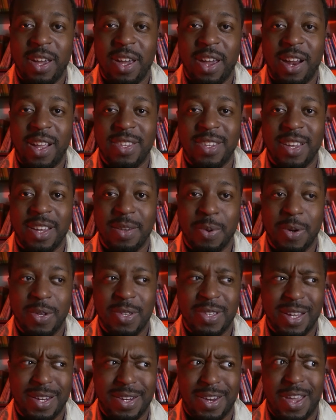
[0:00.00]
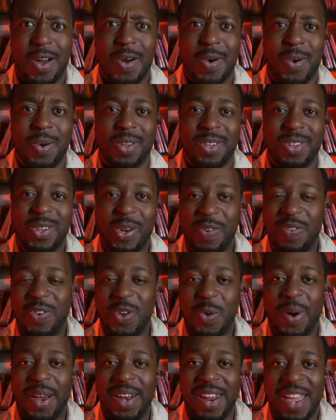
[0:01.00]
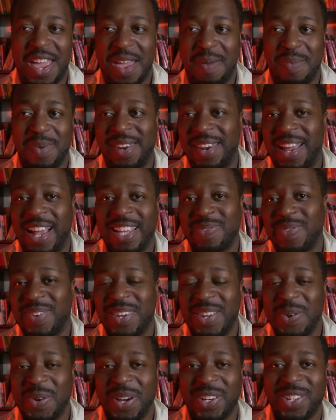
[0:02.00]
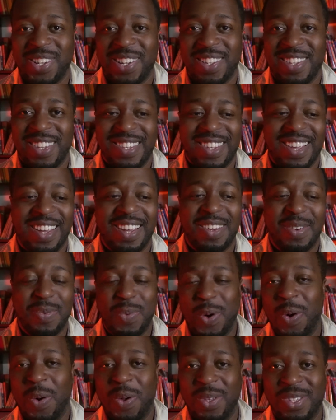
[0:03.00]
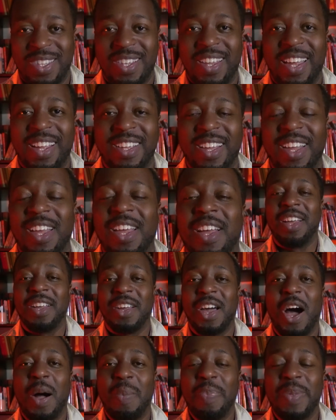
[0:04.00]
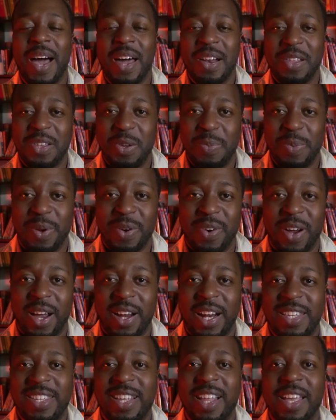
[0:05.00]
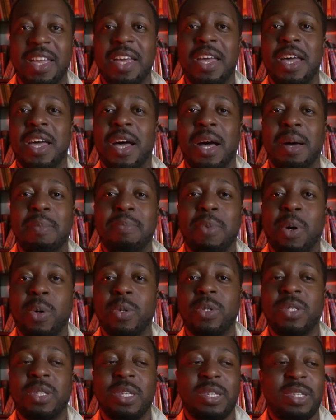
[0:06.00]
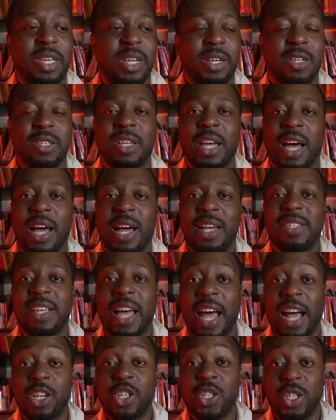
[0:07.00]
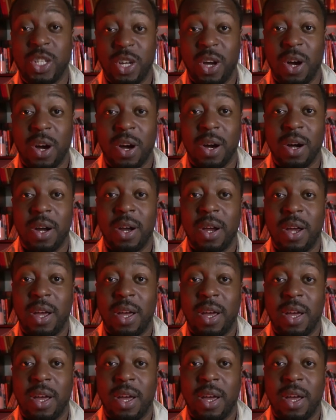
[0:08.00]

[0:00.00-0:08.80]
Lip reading: And it's like, person's like, no, you don't even know my name. You didn't ask me any questions. It's like, whoa, it's like, calm down a little bit, right? That's how like most sales guys actually are.